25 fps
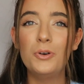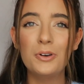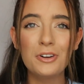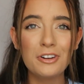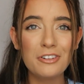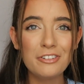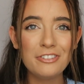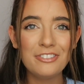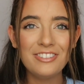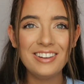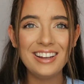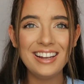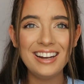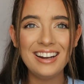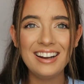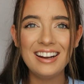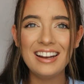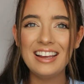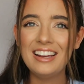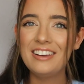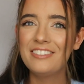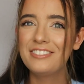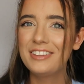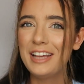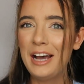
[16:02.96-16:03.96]
gonna
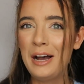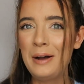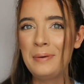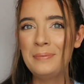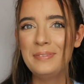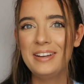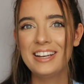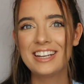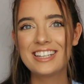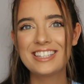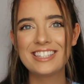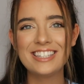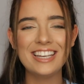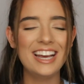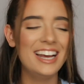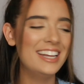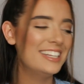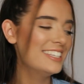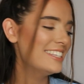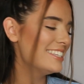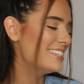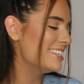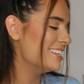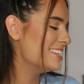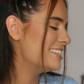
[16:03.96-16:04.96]
feel, if that makes
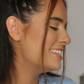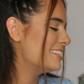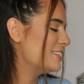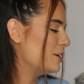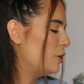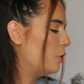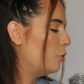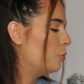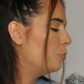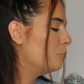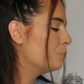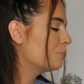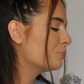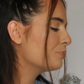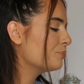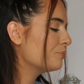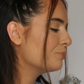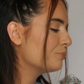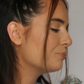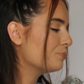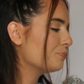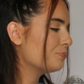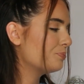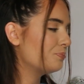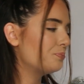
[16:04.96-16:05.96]
sense. So
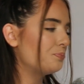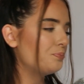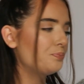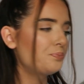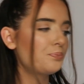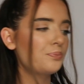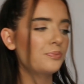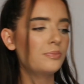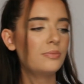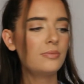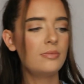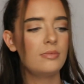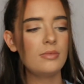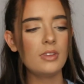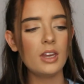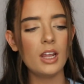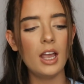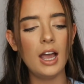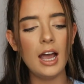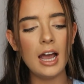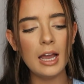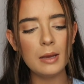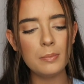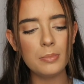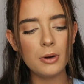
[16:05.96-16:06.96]

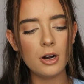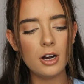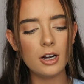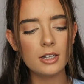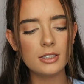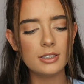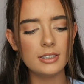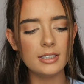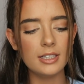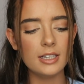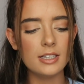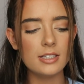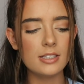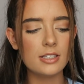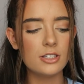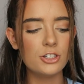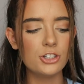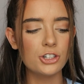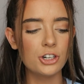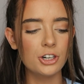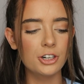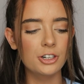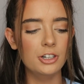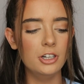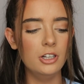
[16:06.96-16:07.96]
I bought this
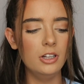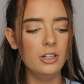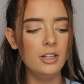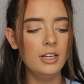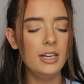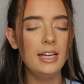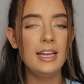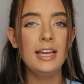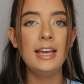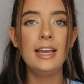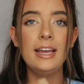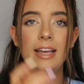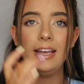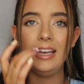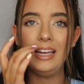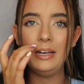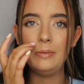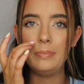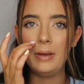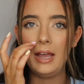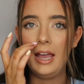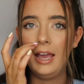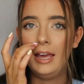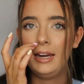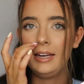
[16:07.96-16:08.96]
journal
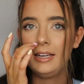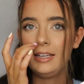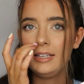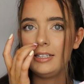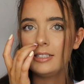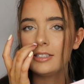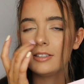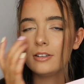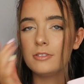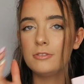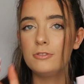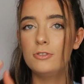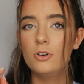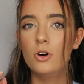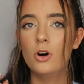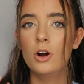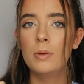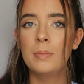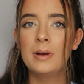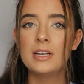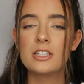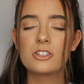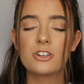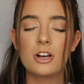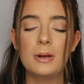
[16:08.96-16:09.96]
in pennies
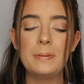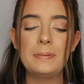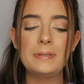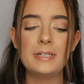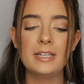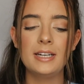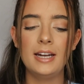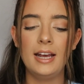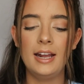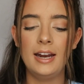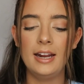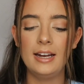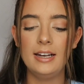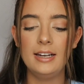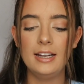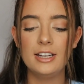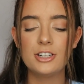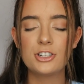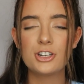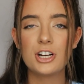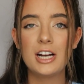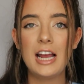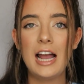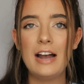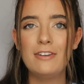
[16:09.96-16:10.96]
for my scripting. I
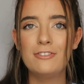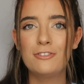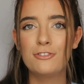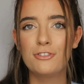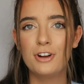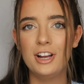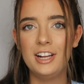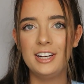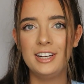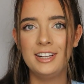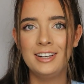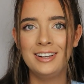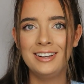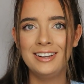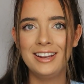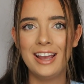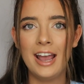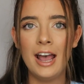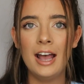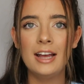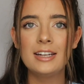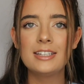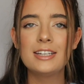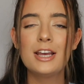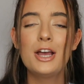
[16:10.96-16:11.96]
literally haven't written in it
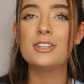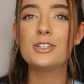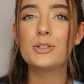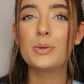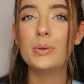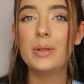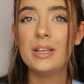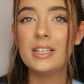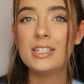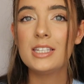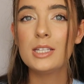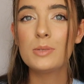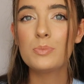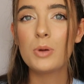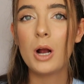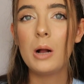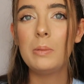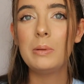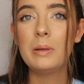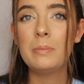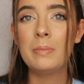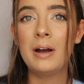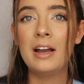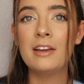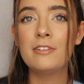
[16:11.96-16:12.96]
yet. So this is
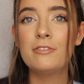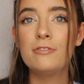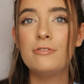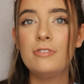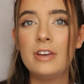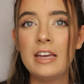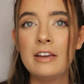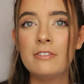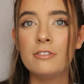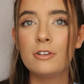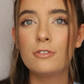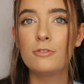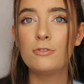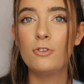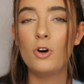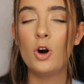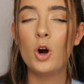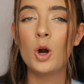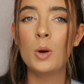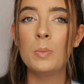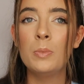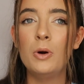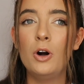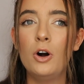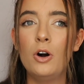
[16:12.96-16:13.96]
probably my favorite
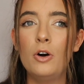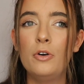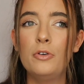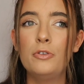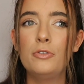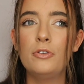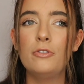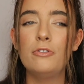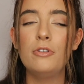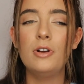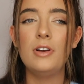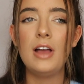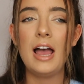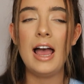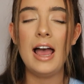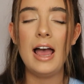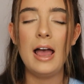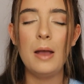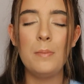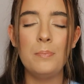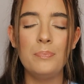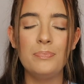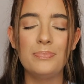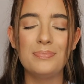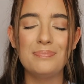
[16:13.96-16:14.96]
form of
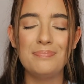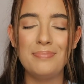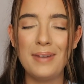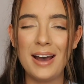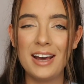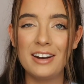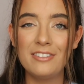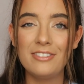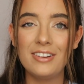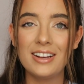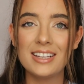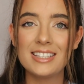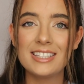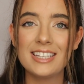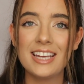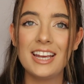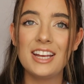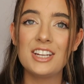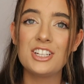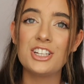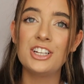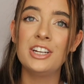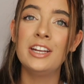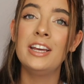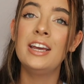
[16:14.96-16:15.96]

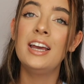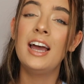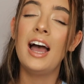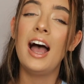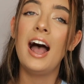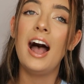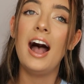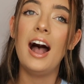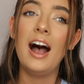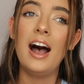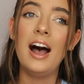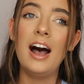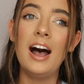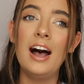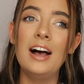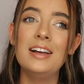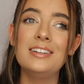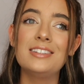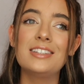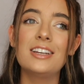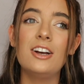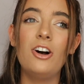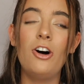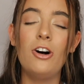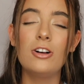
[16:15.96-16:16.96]
manifestation,
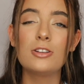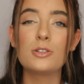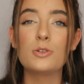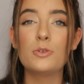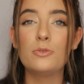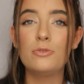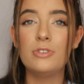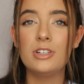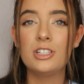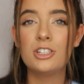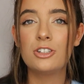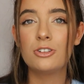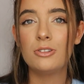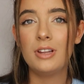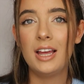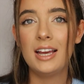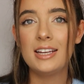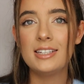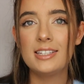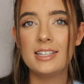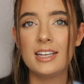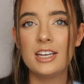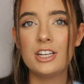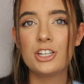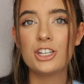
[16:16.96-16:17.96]
and also
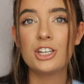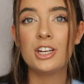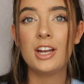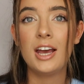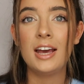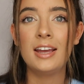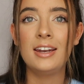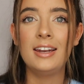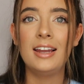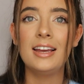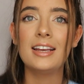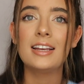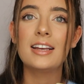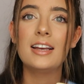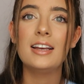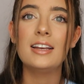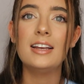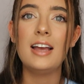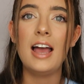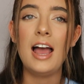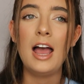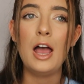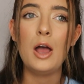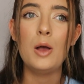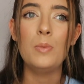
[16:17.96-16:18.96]
visualization and like
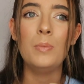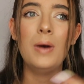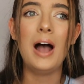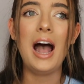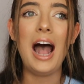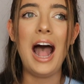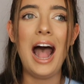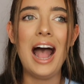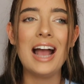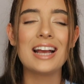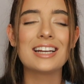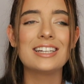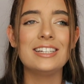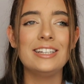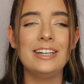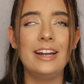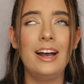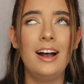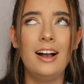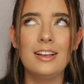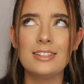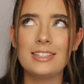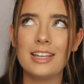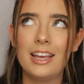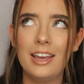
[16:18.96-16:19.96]
acting
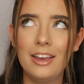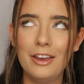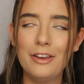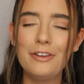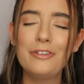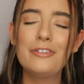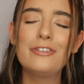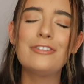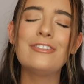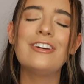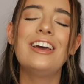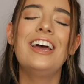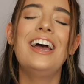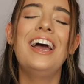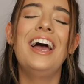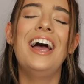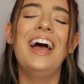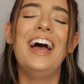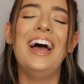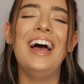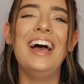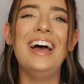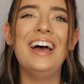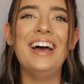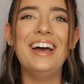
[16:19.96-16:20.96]
as if.
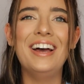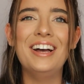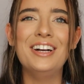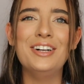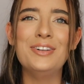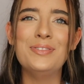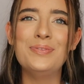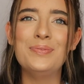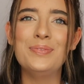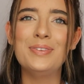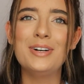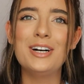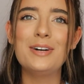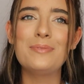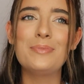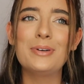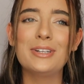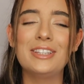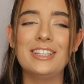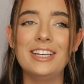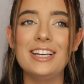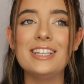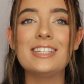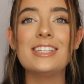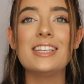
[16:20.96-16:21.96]

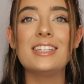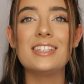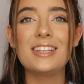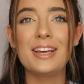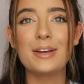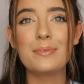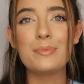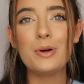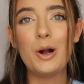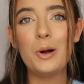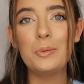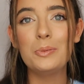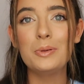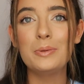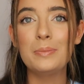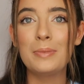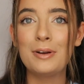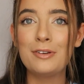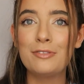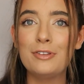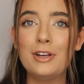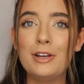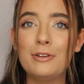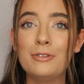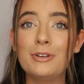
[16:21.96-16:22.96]
But this is like probably
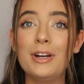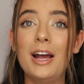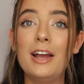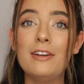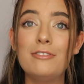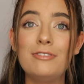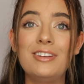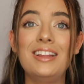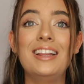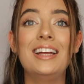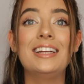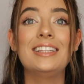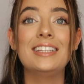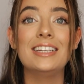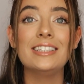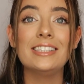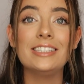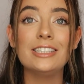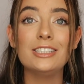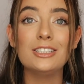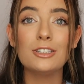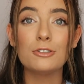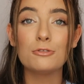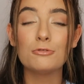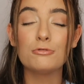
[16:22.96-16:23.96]
my favorite. I feel like
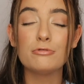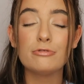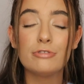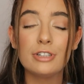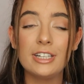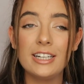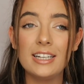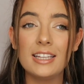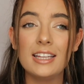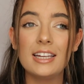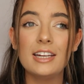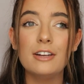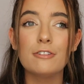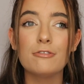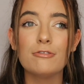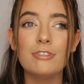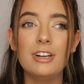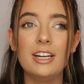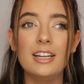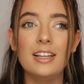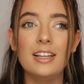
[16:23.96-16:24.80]
this is a really